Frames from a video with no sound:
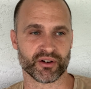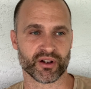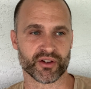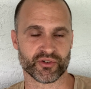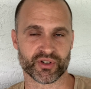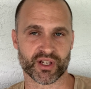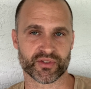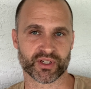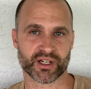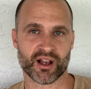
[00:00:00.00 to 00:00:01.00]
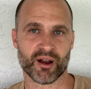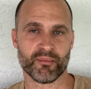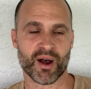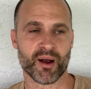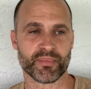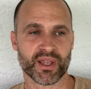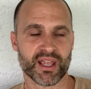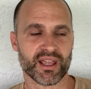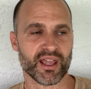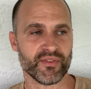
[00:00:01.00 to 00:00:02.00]
underneath to come up,
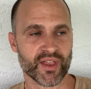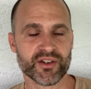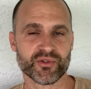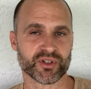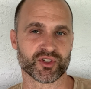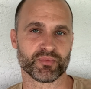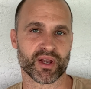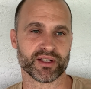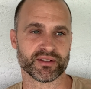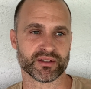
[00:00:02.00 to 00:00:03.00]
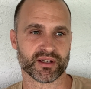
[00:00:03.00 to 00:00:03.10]
and then you can spend